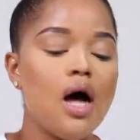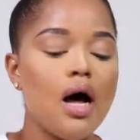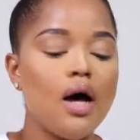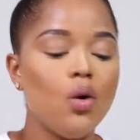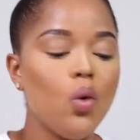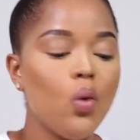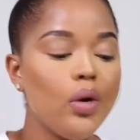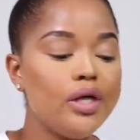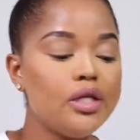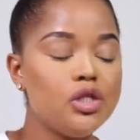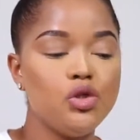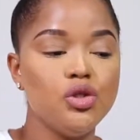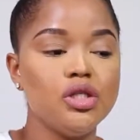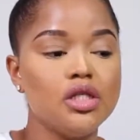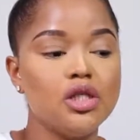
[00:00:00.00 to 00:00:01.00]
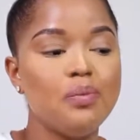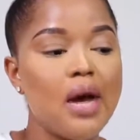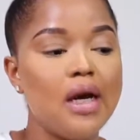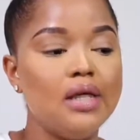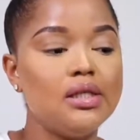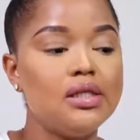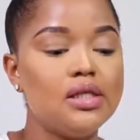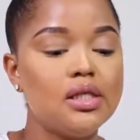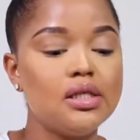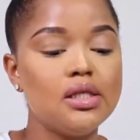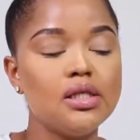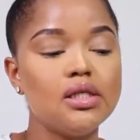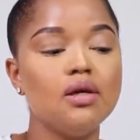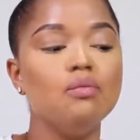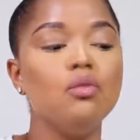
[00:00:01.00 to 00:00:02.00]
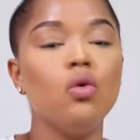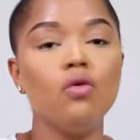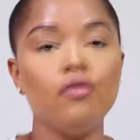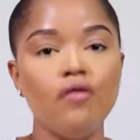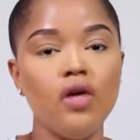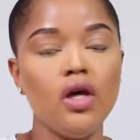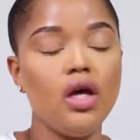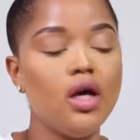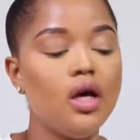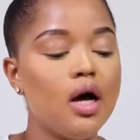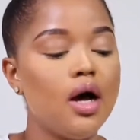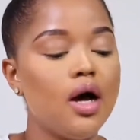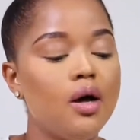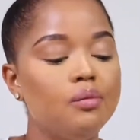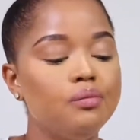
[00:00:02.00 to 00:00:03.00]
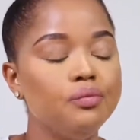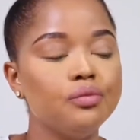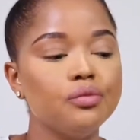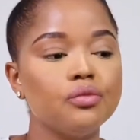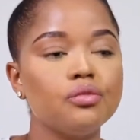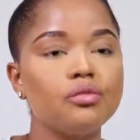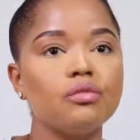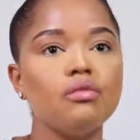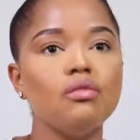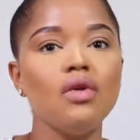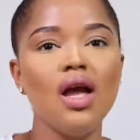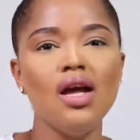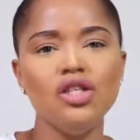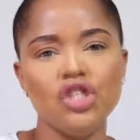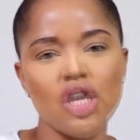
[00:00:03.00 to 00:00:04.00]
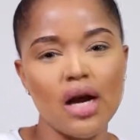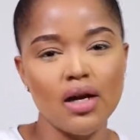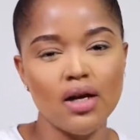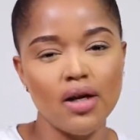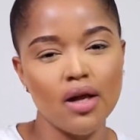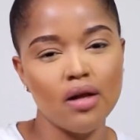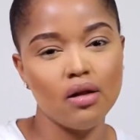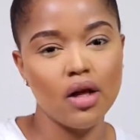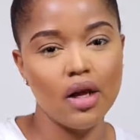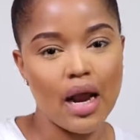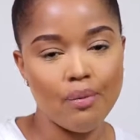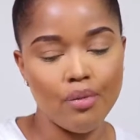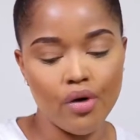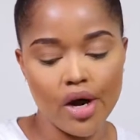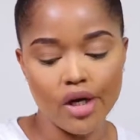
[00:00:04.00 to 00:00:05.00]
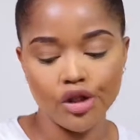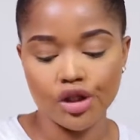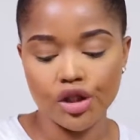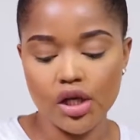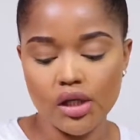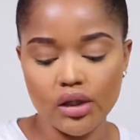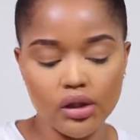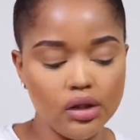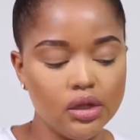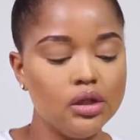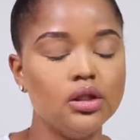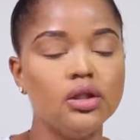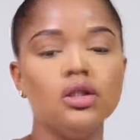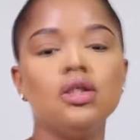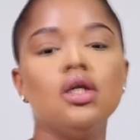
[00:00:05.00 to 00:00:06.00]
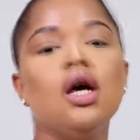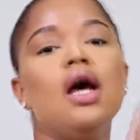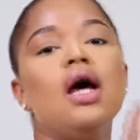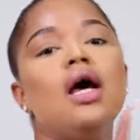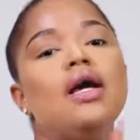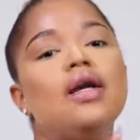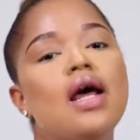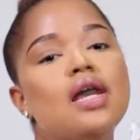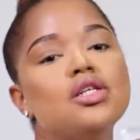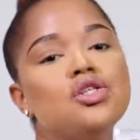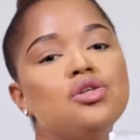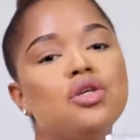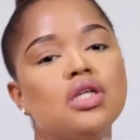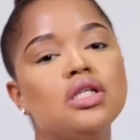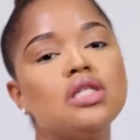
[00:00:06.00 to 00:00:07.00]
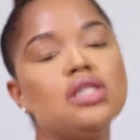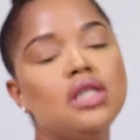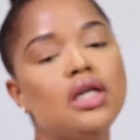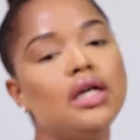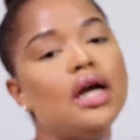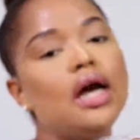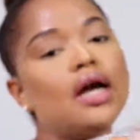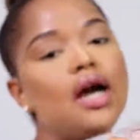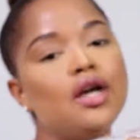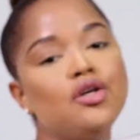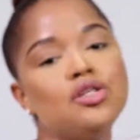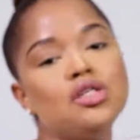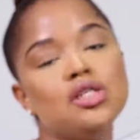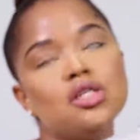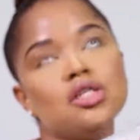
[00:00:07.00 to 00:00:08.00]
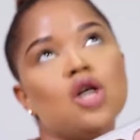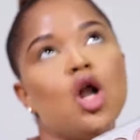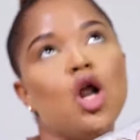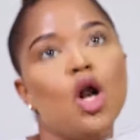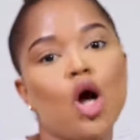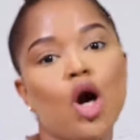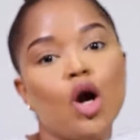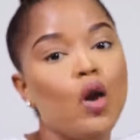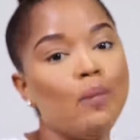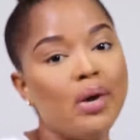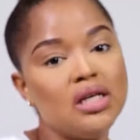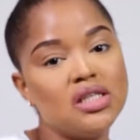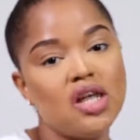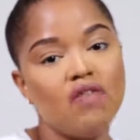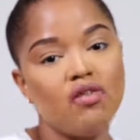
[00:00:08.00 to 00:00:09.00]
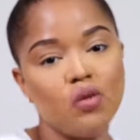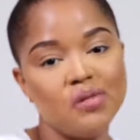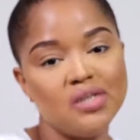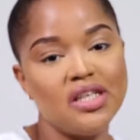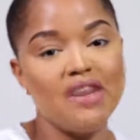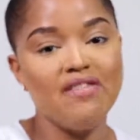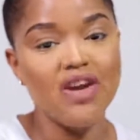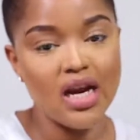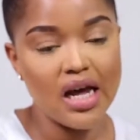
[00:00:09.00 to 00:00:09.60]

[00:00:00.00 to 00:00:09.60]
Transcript: I always use this palette. This is the Morphe and Jaclyn Hill collaboration. And as you can see, like, I use this a lot on myself almost every